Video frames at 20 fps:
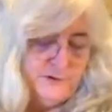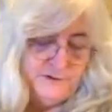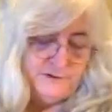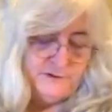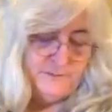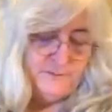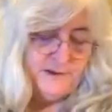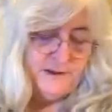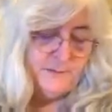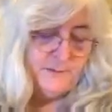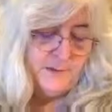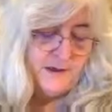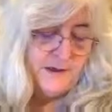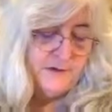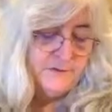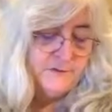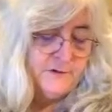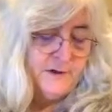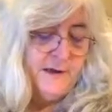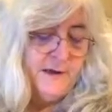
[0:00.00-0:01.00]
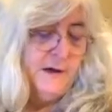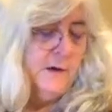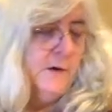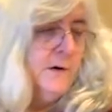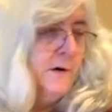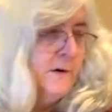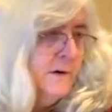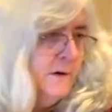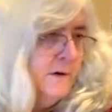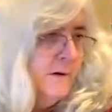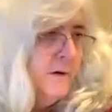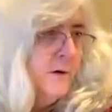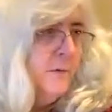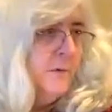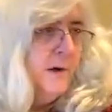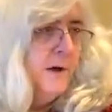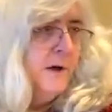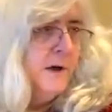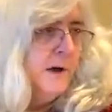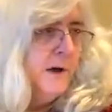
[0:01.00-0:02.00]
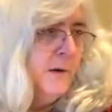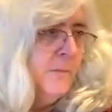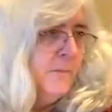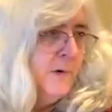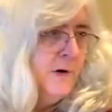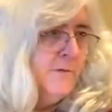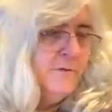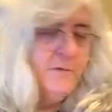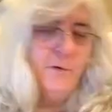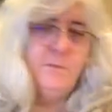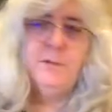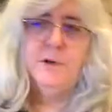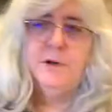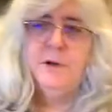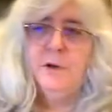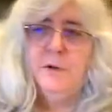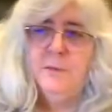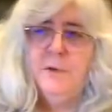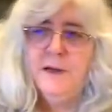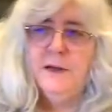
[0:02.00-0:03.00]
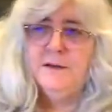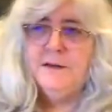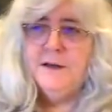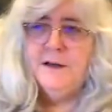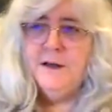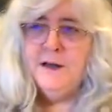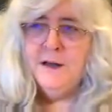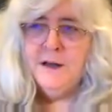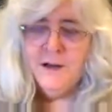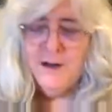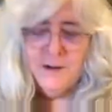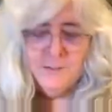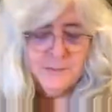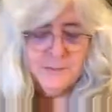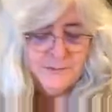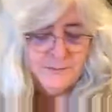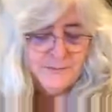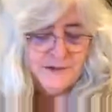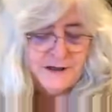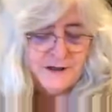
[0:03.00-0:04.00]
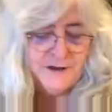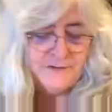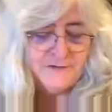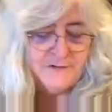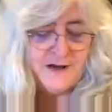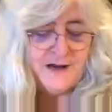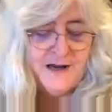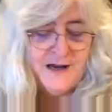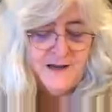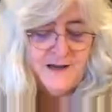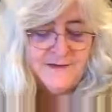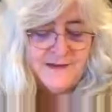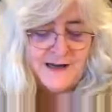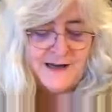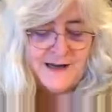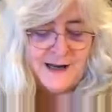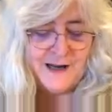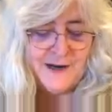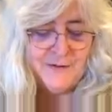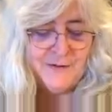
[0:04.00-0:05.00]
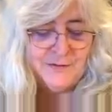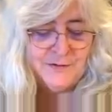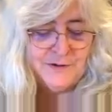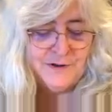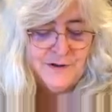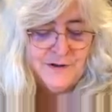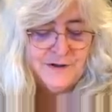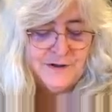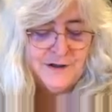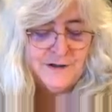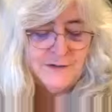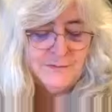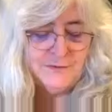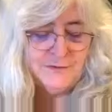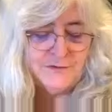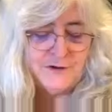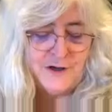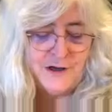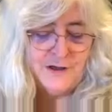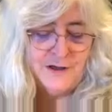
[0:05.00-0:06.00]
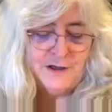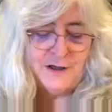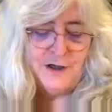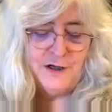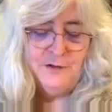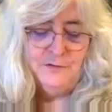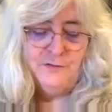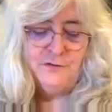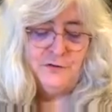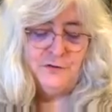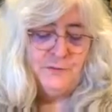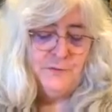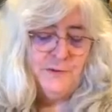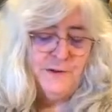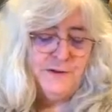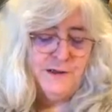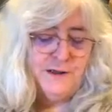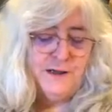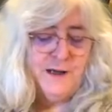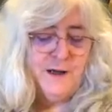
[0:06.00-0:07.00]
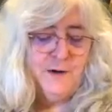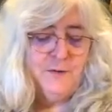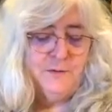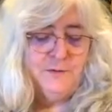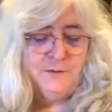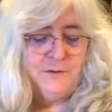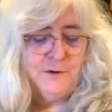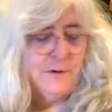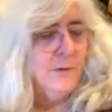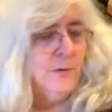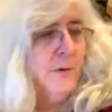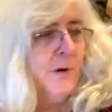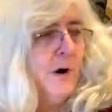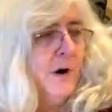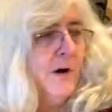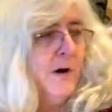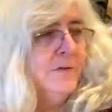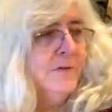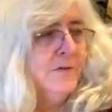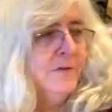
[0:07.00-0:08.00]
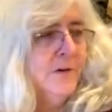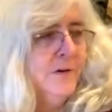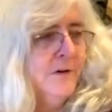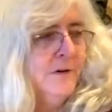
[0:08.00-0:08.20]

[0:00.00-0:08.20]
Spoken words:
big base layer and then the greeting above or below it. But because I had that counter, I thought it was kind of cute to run the counter across.